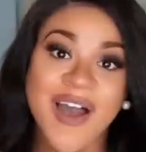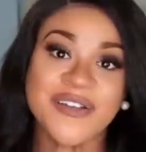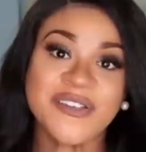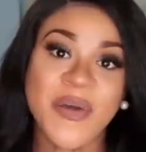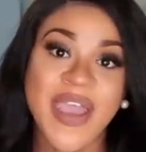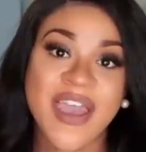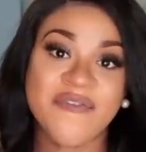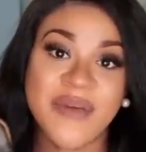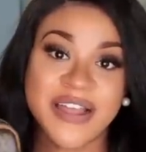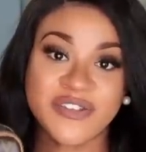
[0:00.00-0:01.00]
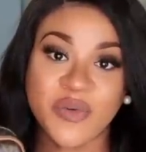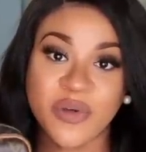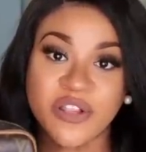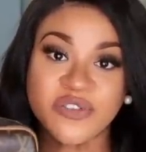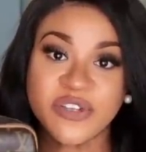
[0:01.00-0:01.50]
I also have my
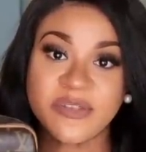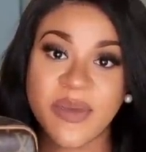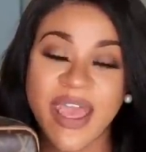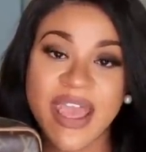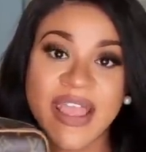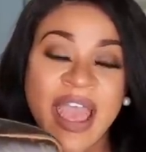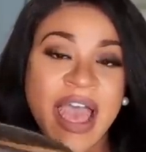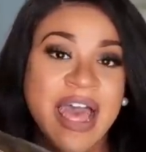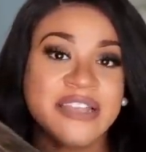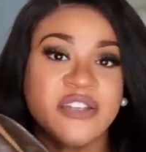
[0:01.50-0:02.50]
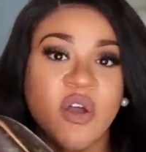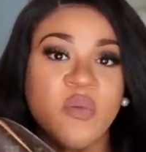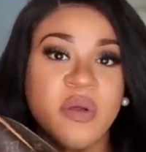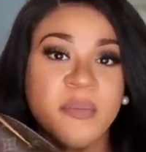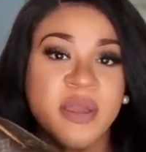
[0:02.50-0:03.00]
toiletries bag. I
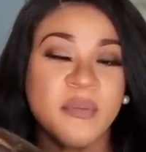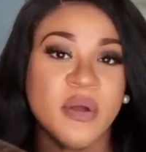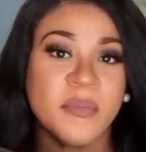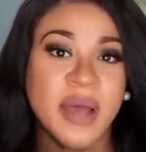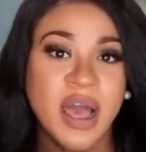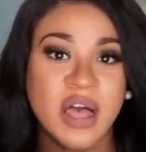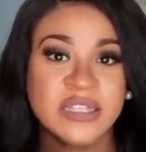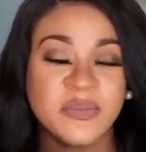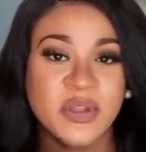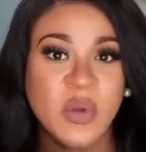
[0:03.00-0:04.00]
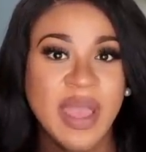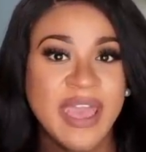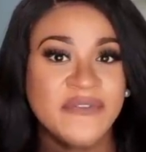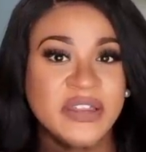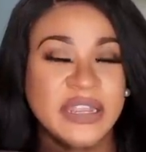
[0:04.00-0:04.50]
don't remember my hospital
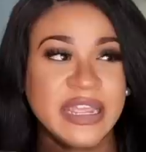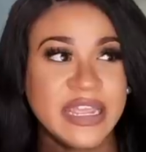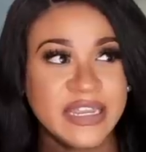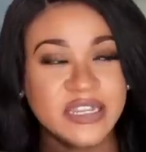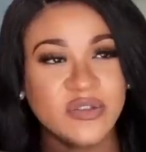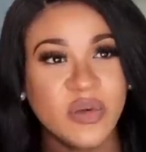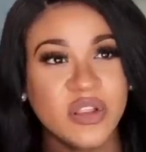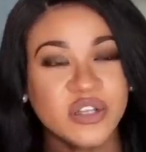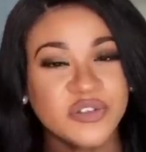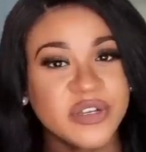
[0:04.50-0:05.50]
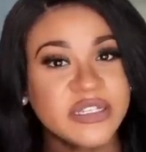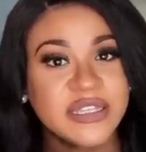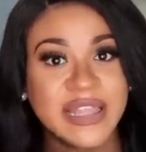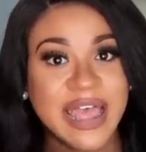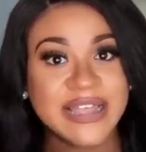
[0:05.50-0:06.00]
having any toiletries
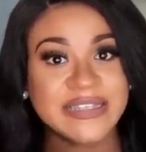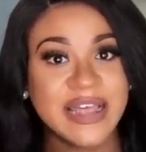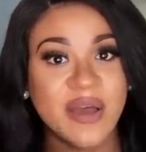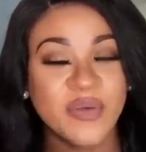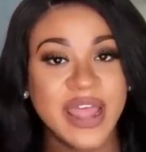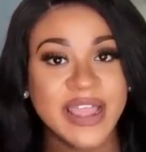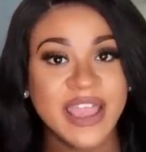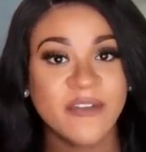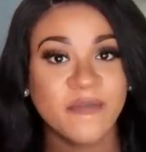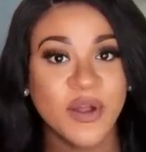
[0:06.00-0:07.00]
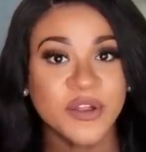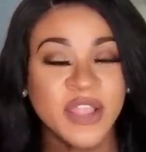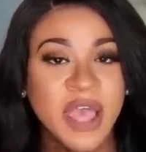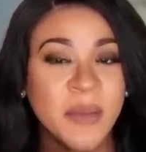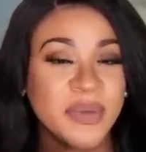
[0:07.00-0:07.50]
the last time when I gave
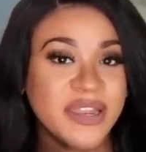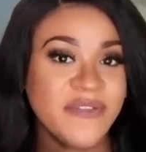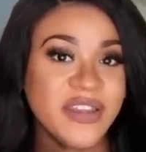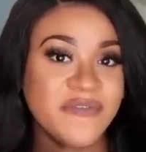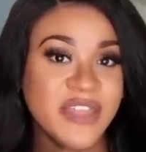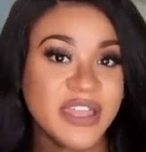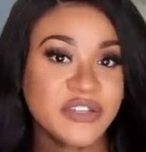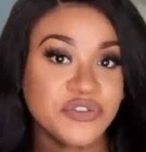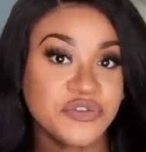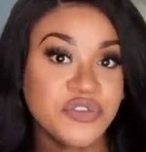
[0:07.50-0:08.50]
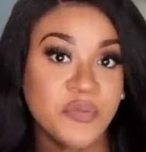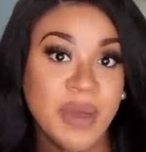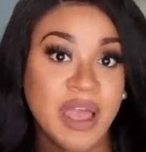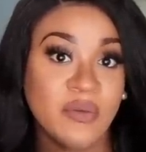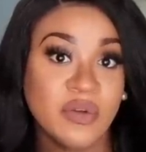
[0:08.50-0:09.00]
birth, but even if they do, you
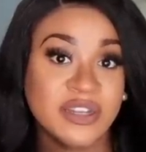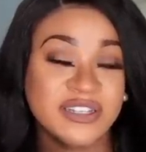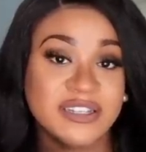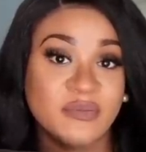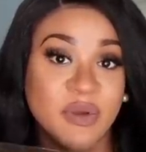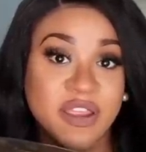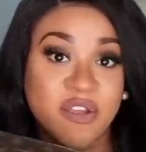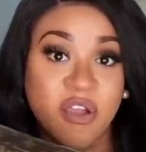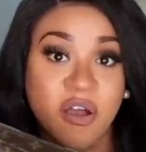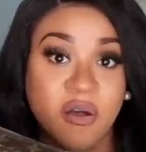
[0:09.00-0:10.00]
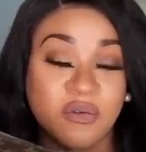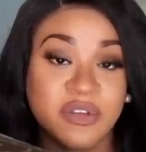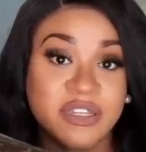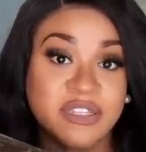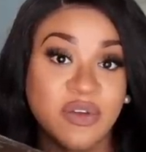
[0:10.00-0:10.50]
might wanna just bring your
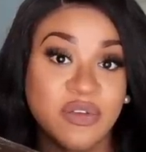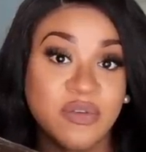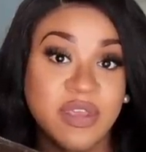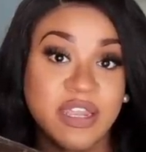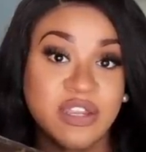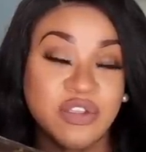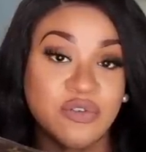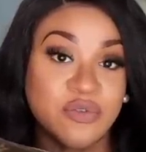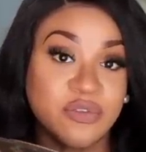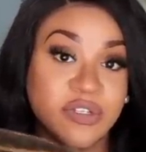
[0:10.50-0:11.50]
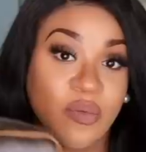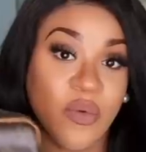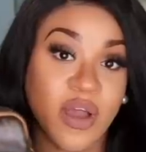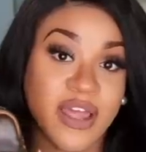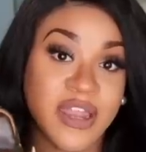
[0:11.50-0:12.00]
own so you can use
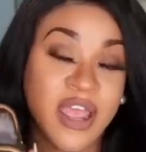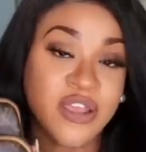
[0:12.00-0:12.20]
what